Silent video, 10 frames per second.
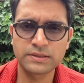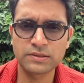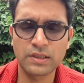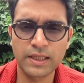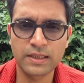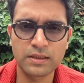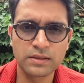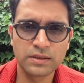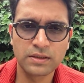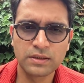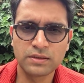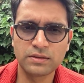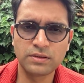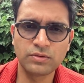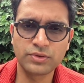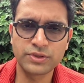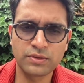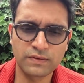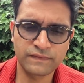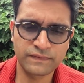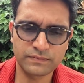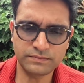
So like the notion of